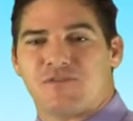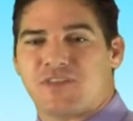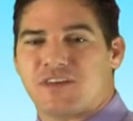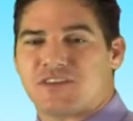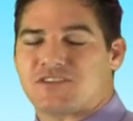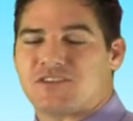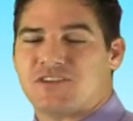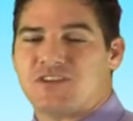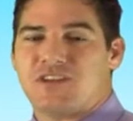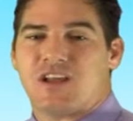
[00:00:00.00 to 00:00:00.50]

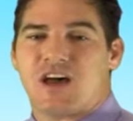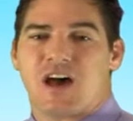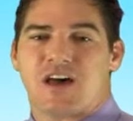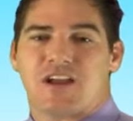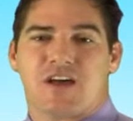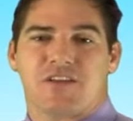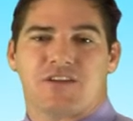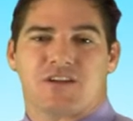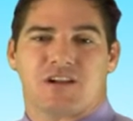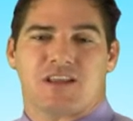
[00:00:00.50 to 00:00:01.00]
There's
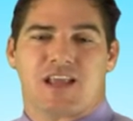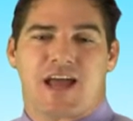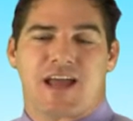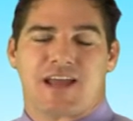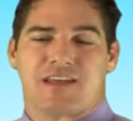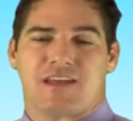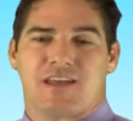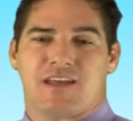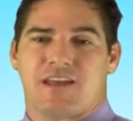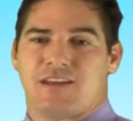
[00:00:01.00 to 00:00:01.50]
none other
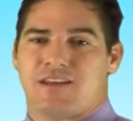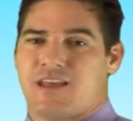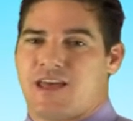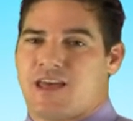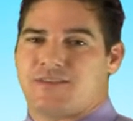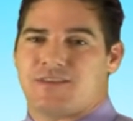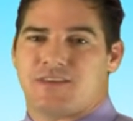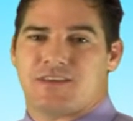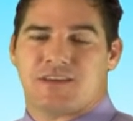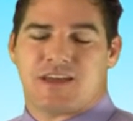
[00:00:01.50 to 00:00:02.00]
like
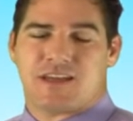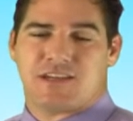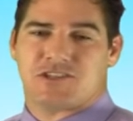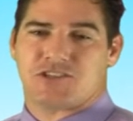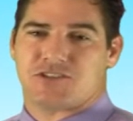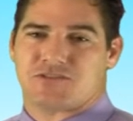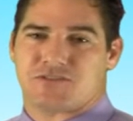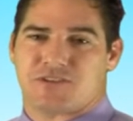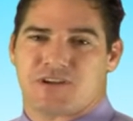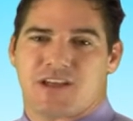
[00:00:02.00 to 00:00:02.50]
in the
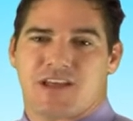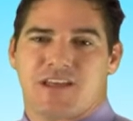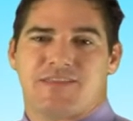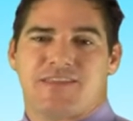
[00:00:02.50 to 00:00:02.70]
industry.